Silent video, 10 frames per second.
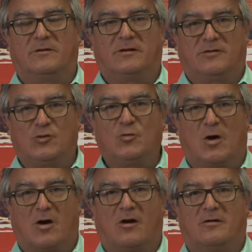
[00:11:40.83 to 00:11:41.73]
you
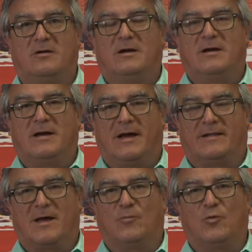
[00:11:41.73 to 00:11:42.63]
are, at
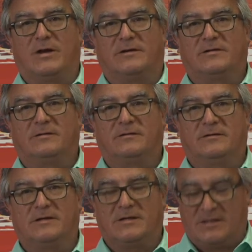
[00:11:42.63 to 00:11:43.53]
that point,
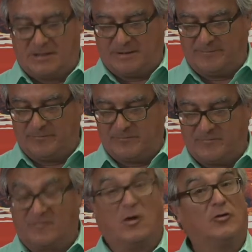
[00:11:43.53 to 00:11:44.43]
the
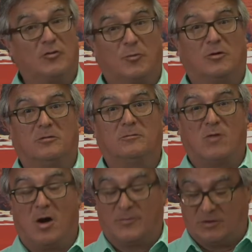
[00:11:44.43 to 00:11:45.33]
vulnerable
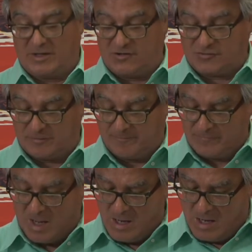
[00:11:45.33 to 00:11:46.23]
population.
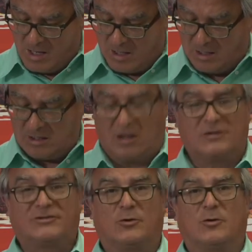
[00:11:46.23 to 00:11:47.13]

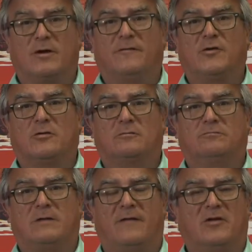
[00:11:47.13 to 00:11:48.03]
Also, if you're
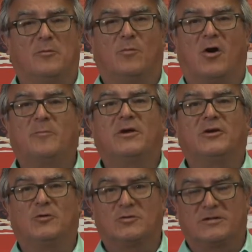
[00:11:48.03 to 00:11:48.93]
having a
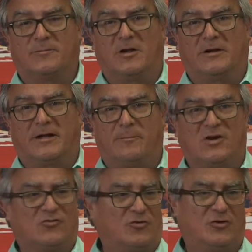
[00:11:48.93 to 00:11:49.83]
barbecue or something like that,
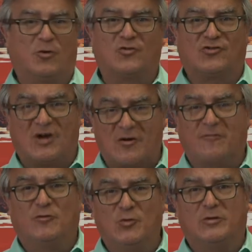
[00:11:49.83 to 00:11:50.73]
make sure you don't share
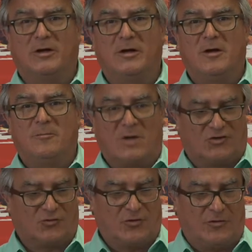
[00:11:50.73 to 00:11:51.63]
food. Make
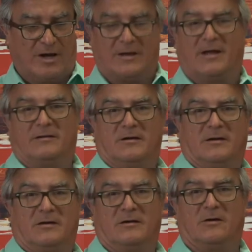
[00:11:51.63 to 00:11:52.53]
sure you're not at
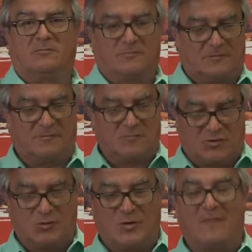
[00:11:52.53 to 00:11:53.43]
the,
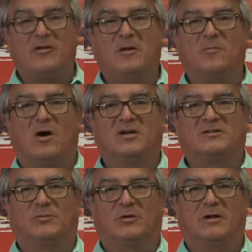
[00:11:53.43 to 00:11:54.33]
do everything
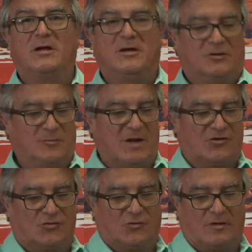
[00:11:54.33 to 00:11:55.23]
possible to make
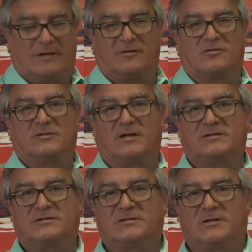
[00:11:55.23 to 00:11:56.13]
sure that there's
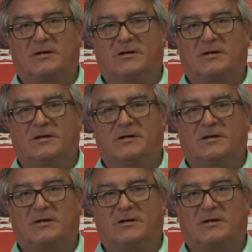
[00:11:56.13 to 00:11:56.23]
less,